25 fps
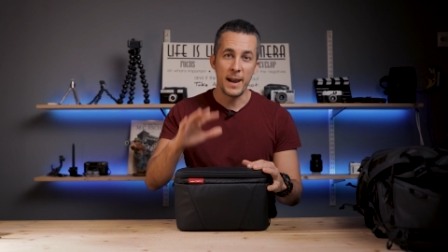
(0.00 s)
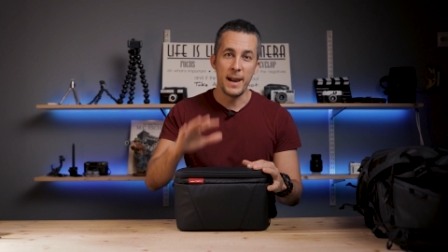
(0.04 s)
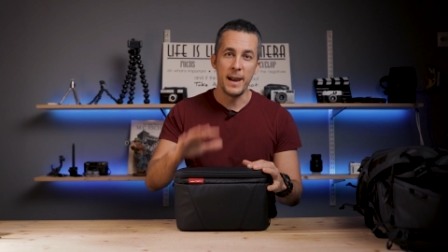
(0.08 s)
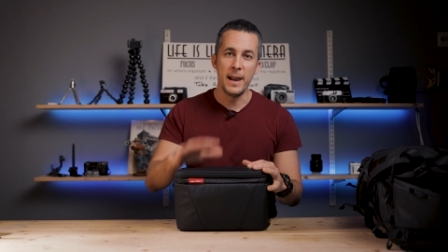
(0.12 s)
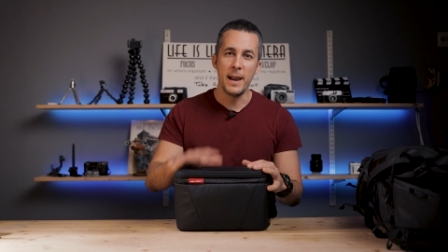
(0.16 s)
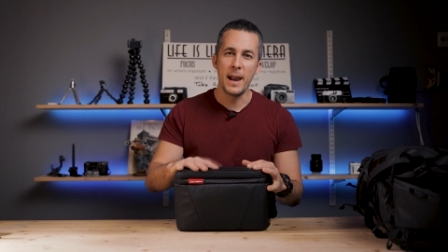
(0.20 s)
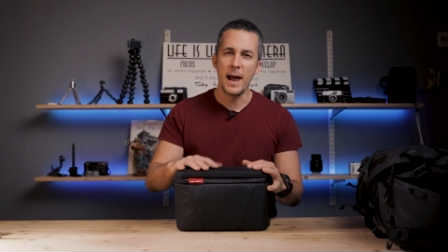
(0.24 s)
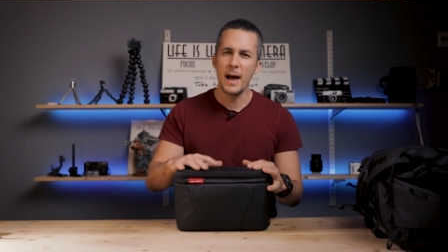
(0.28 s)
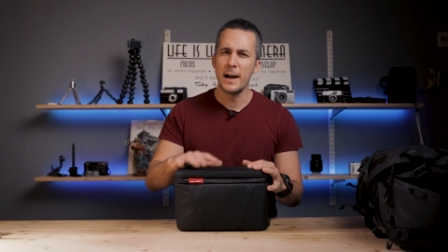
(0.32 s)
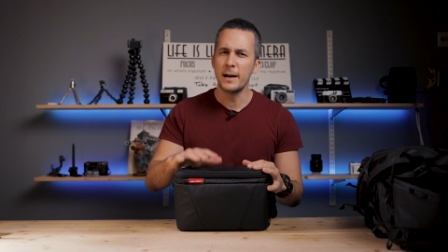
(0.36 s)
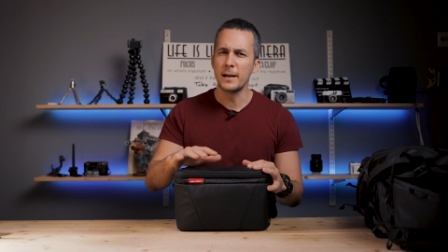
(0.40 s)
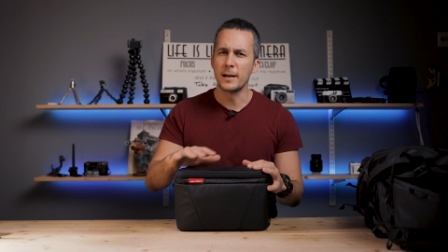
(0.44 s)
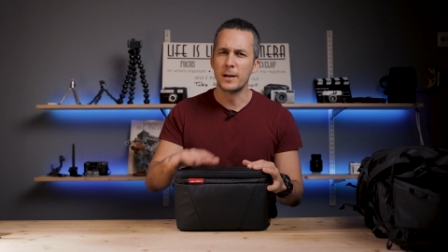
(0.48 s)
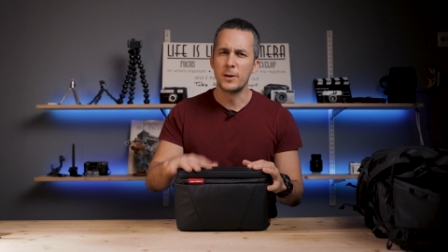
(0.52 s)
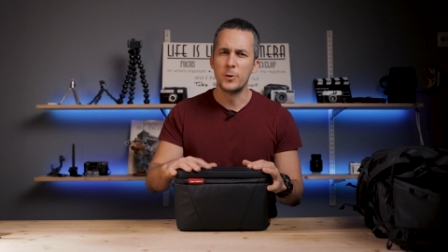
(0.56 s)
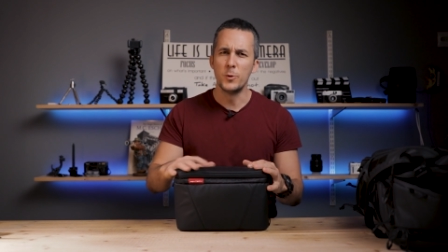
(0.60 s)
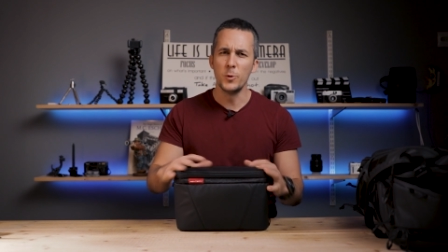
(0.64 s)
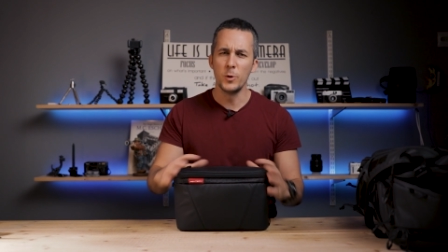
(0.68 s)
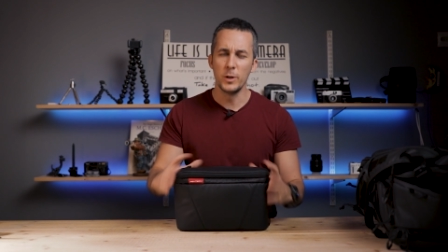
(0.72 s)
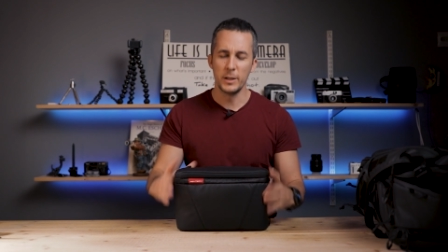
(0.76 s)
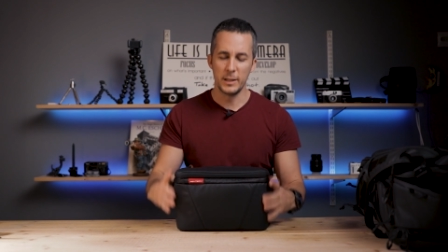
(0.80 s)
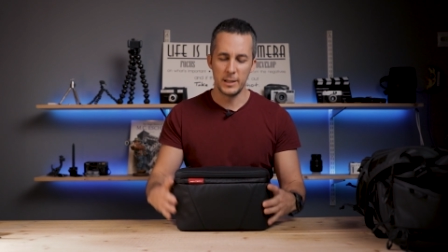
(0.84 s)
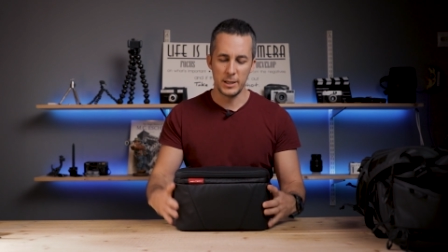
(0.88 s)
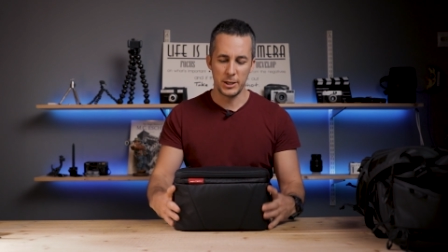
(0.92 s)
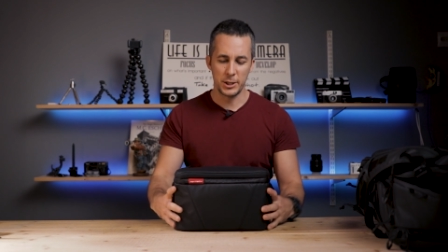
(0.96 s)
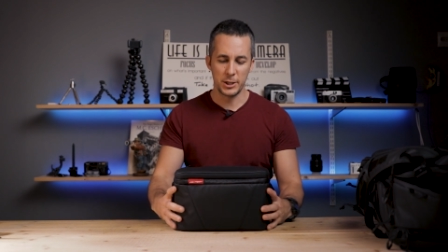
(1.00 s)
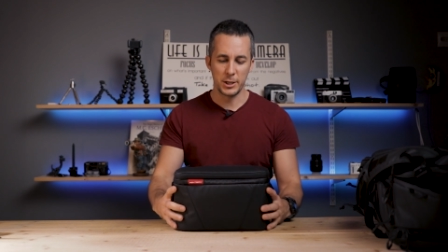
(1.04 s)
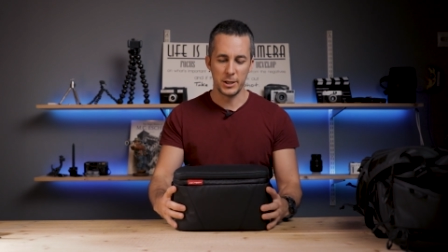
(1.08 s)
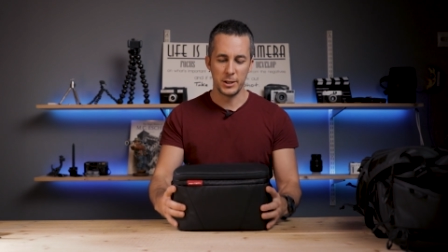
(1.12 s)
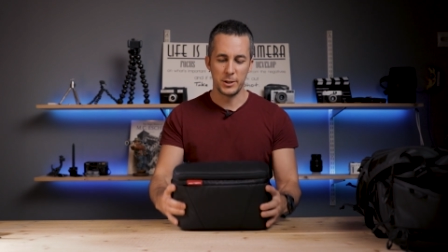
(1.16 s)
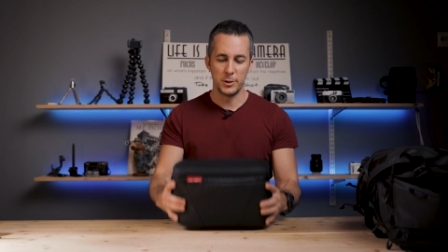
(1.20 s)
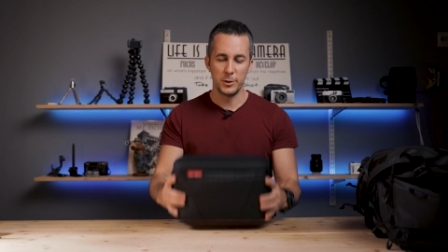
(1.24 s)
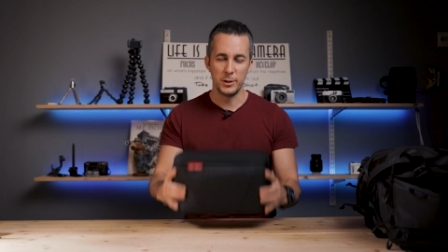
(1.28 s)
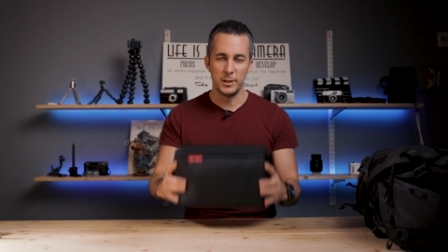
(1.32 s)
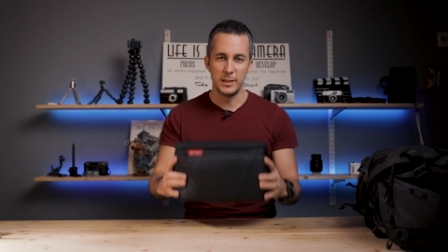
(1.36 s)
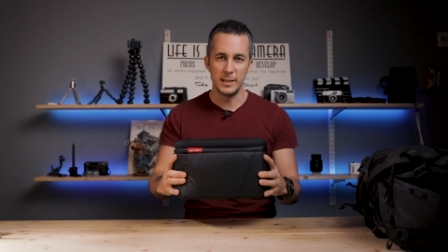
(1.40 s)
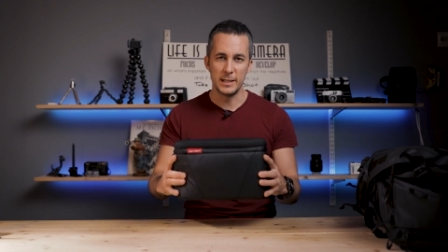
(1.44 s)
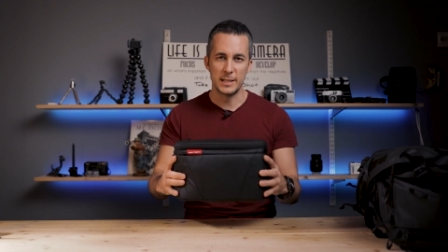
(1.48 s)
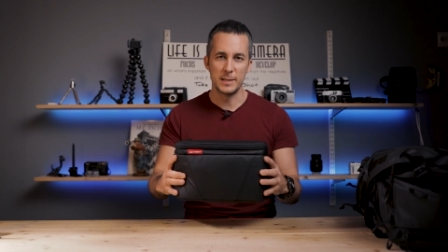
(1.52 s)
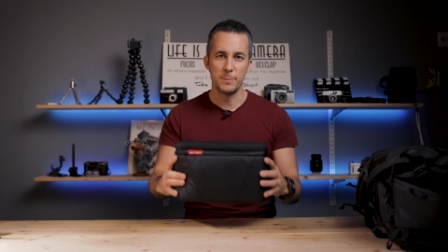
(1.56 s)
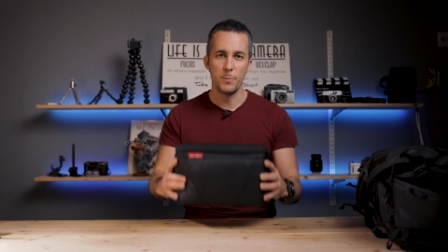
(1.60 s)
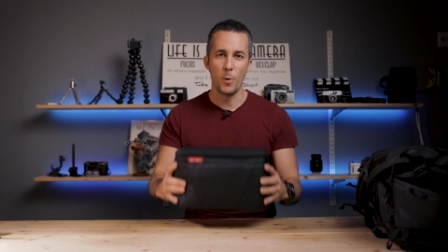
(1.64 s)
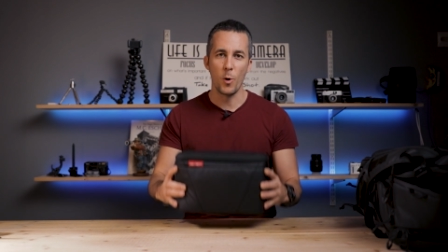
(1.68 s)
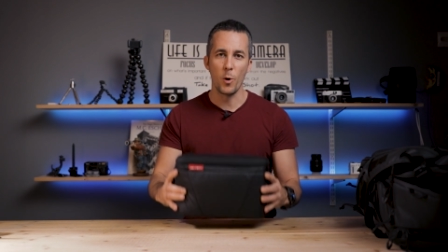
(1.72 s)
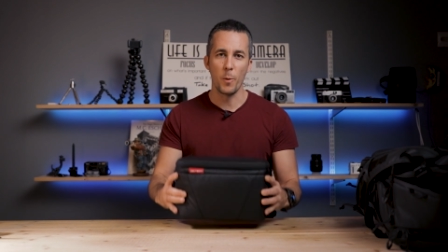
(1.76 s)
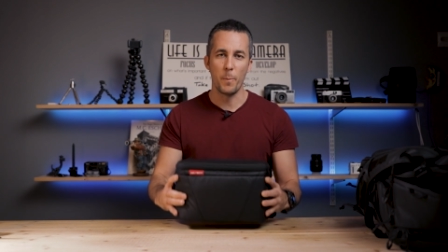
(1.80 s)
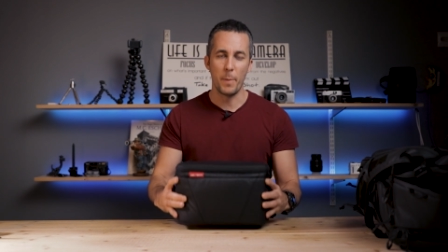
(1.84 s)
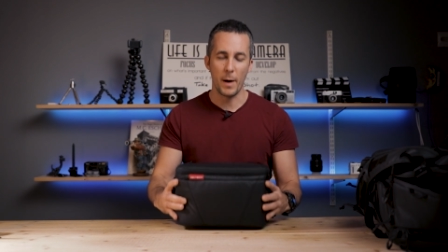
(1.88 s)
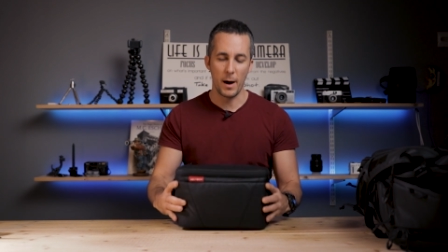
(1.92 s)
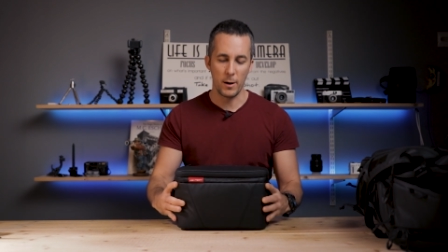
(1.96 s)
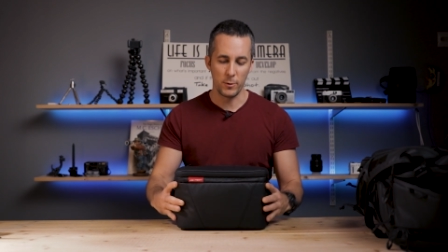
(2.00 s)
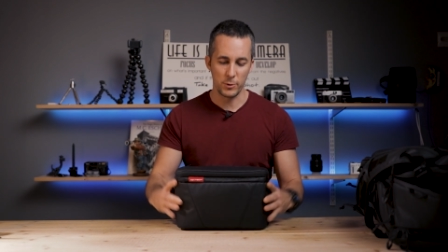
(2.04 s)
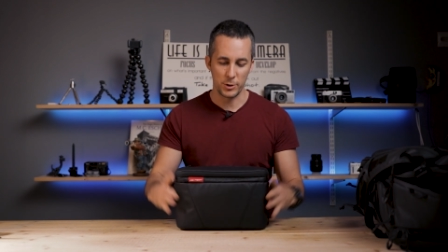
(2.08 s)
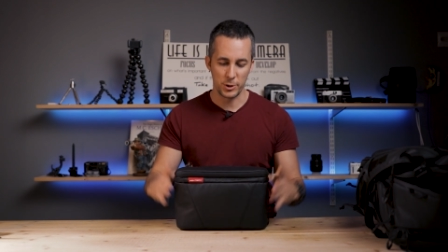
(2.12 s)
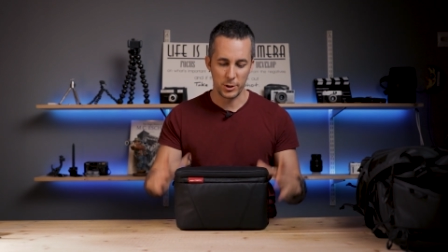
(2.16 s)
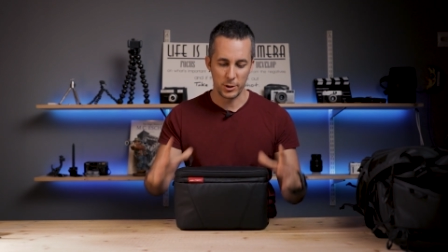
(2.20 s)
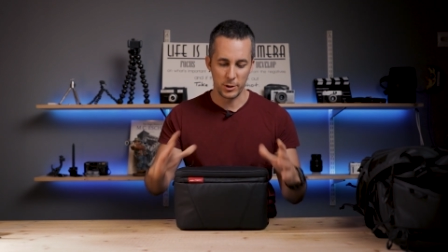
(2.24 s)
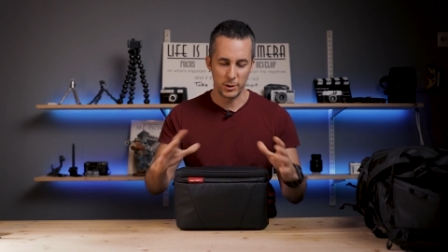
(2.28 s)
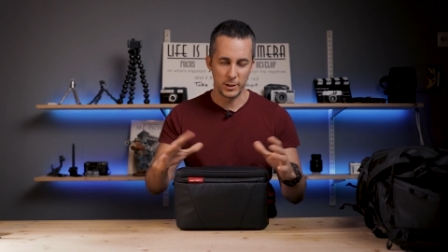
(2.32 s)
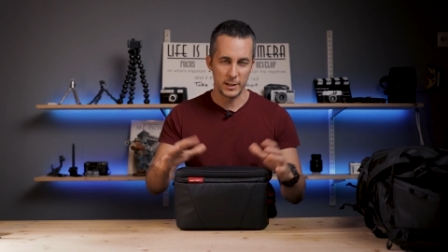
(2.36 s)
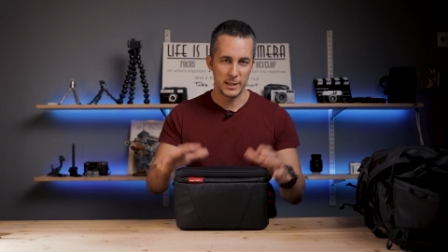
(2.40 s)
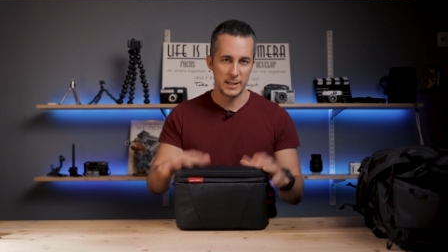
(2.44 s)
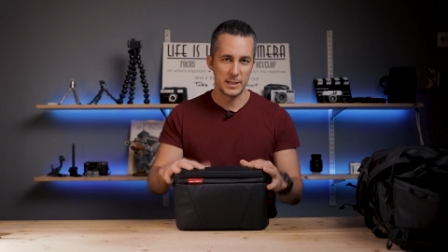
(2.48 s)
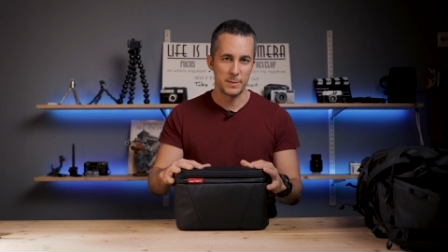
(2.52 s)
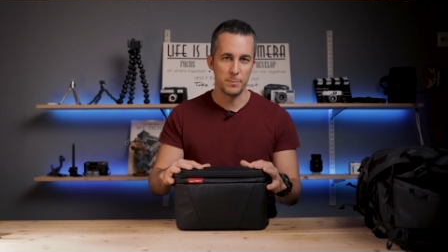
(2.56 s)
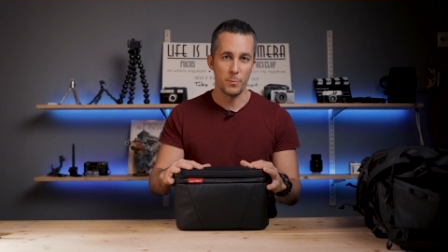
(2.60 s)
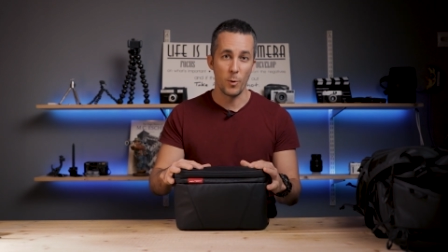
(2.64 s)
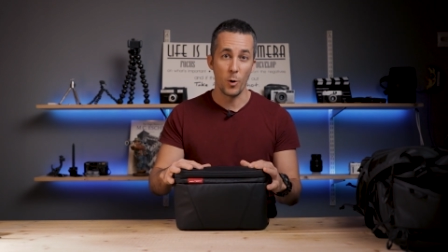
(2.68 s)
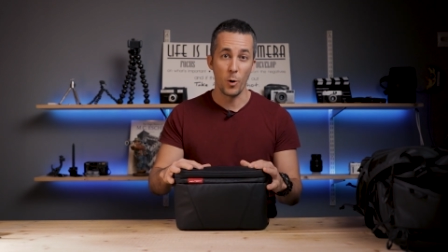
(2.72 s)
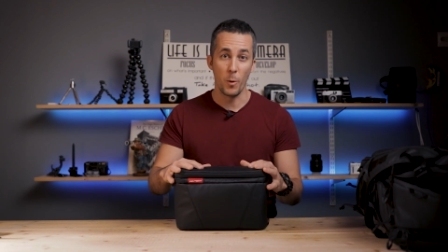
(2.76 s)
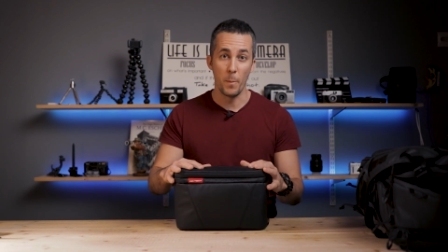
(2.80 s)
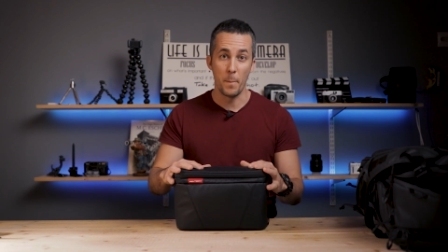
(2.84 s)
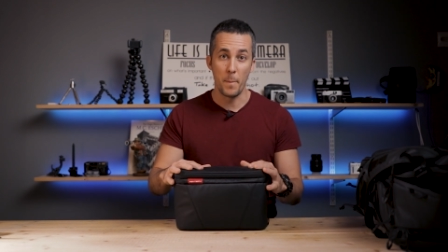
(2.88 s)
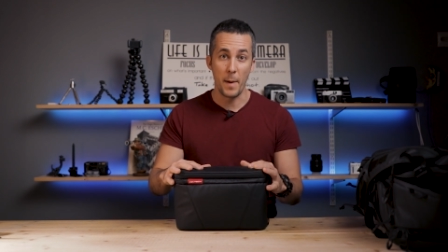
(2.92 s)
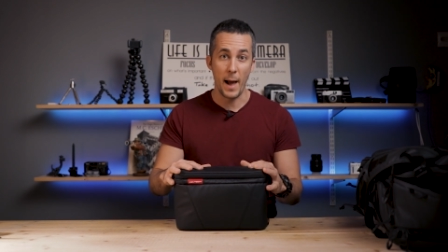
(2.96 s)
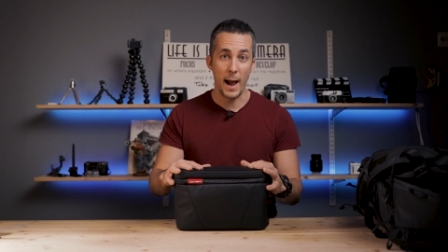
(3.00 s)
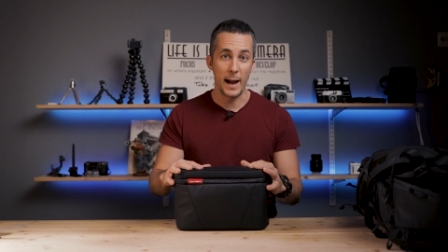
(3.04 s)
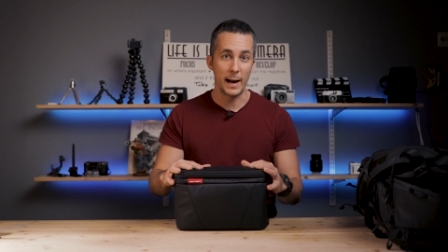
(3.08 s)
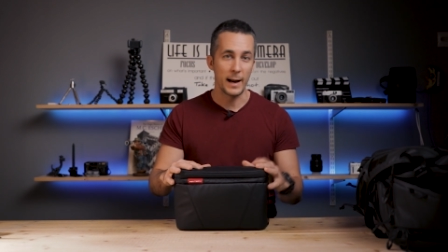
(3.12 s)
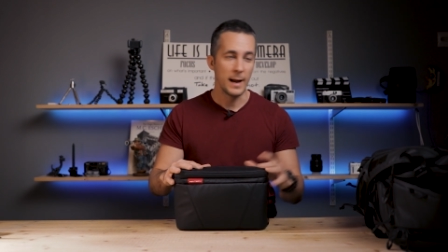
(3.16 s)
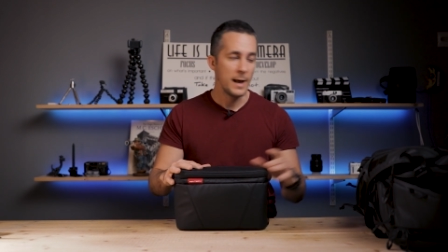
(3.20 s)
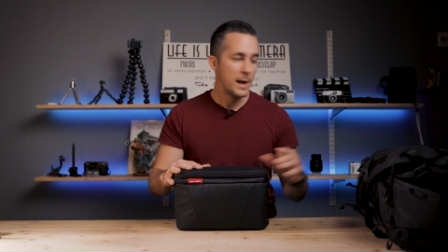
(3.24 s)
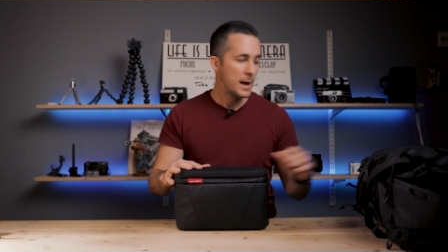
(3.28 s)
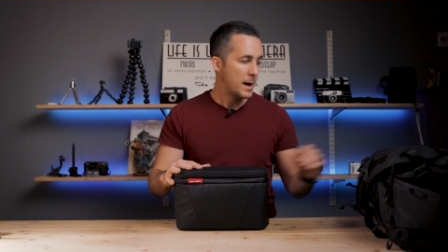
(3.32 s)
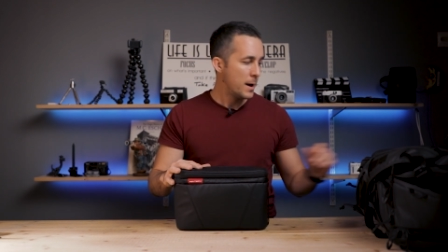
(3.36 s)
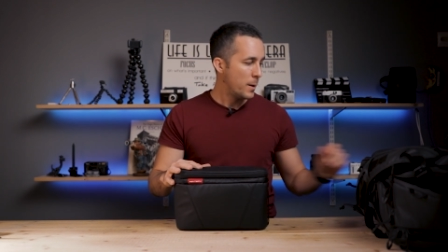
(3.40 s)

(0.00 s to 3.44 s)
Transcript: another cool addition to this small pouch or this small bag.